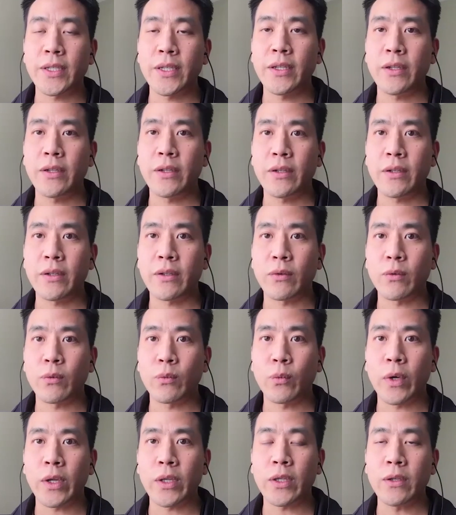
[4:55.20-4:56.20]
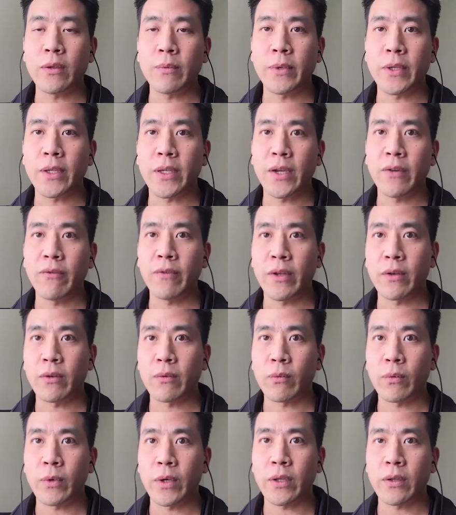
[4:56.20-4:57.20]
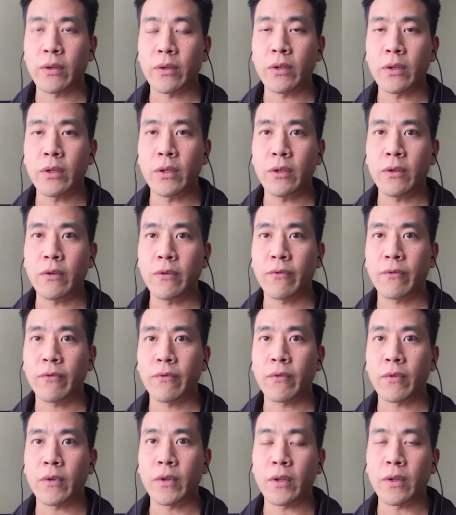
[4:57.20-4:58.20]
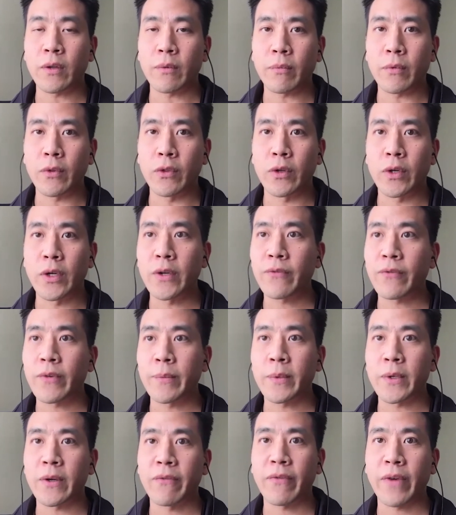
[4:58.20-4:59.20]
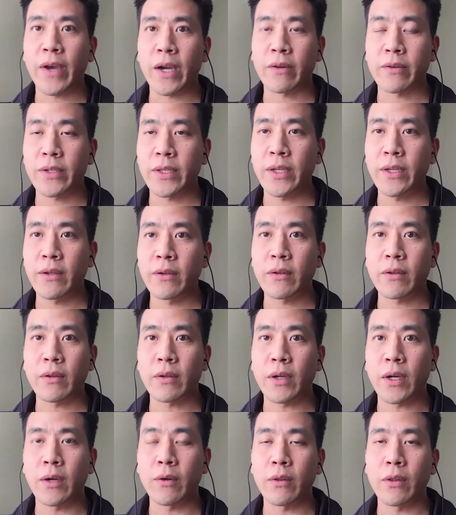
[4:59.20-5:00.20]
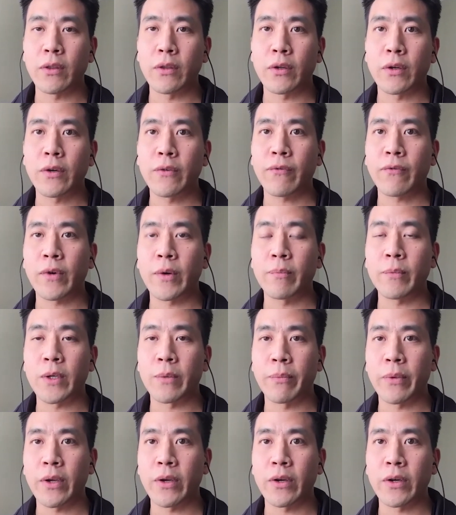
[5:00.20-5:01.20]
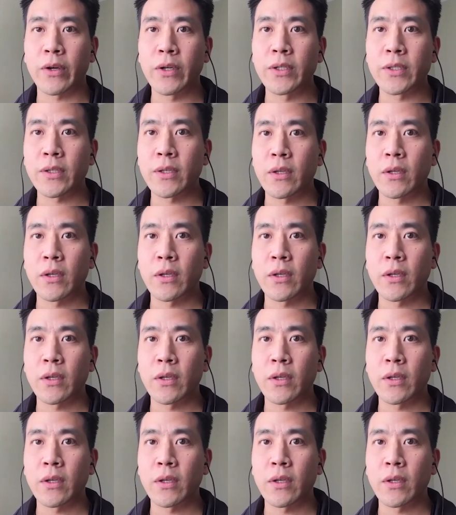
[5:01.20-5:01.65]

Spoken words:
in what you've been given, what you've learned from your faculty, learned from your peers,